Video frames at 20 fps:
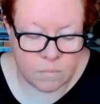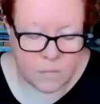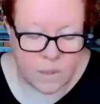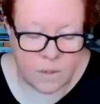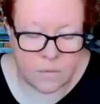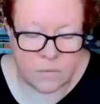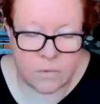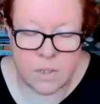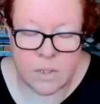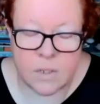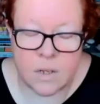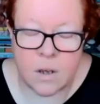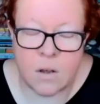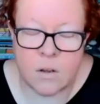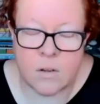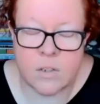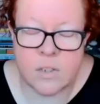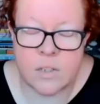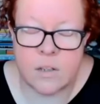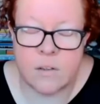Even in
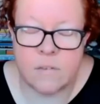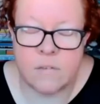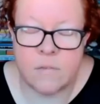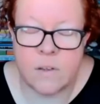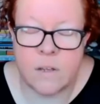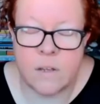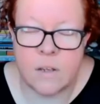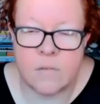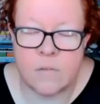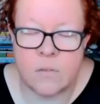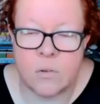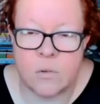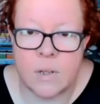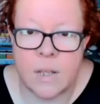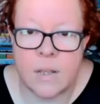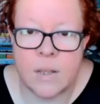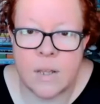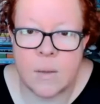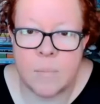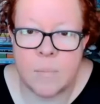hearts that are fearful,
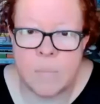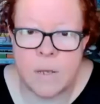let there